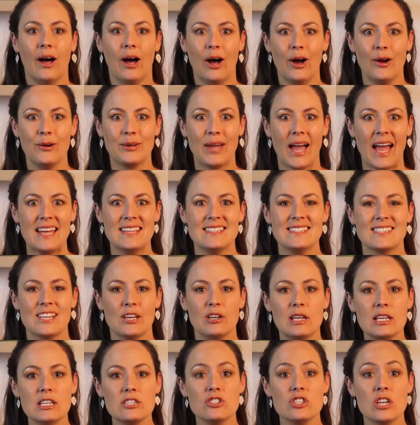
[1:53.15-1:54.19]
Okay, so
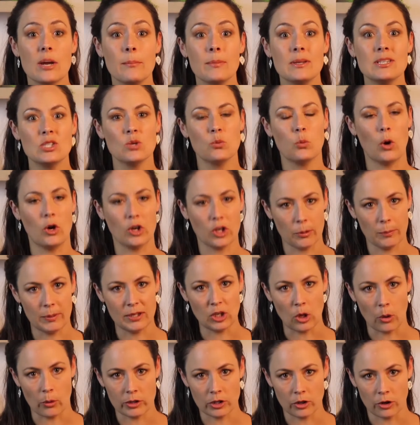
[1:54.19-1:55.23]
let's jump into what could be
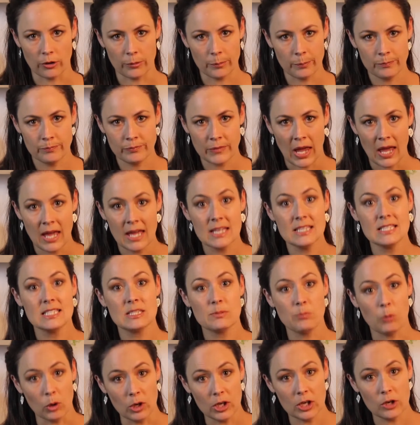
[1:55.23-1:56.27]
going on.
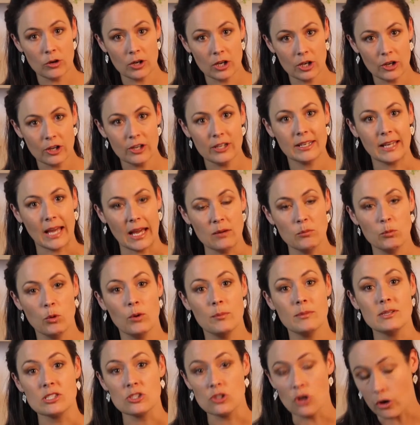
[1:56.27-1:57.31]
Spoiler alert,
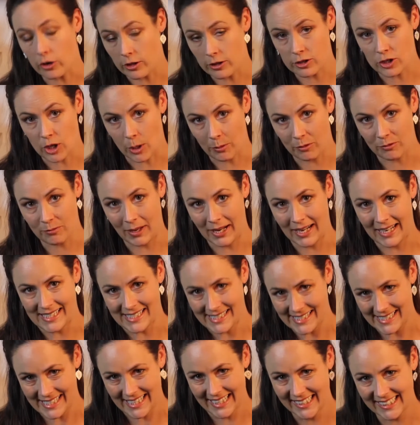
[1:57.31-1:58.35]
GapeWorm is not at the top of my
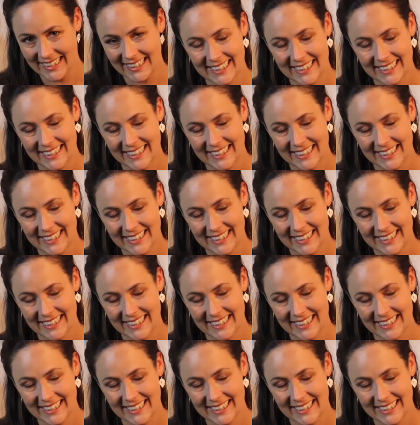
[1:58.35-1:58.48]
list.